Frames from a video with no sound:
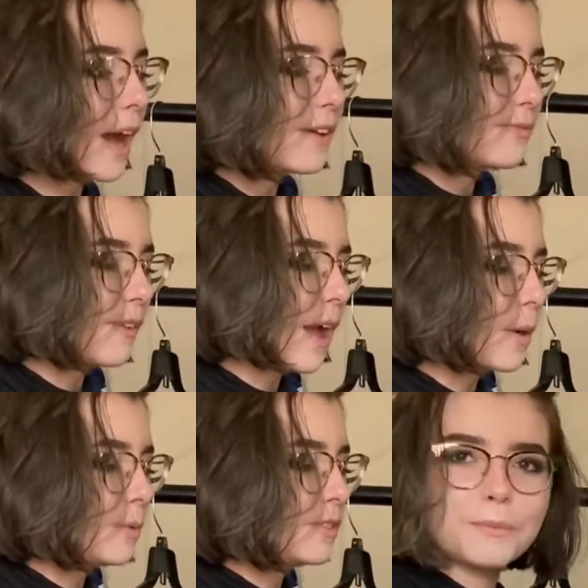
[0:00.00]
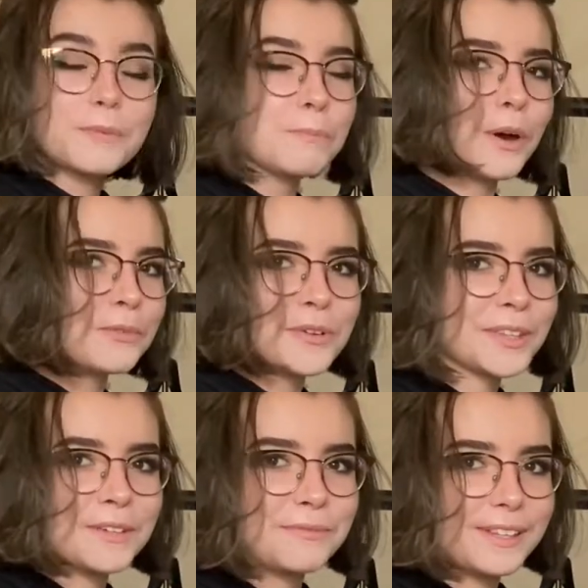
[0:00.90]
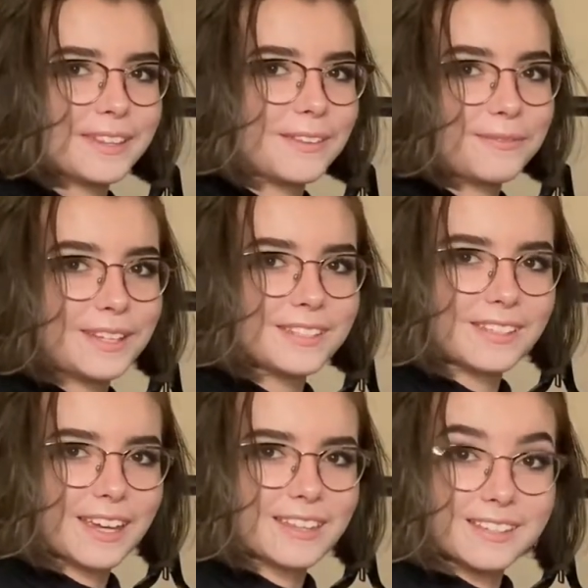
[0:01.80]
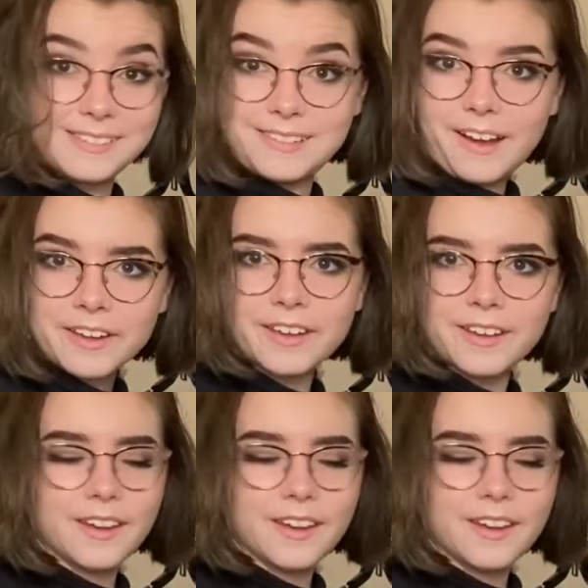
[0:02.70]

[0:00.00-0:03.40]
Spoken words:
I found it perfectly fits like this duck.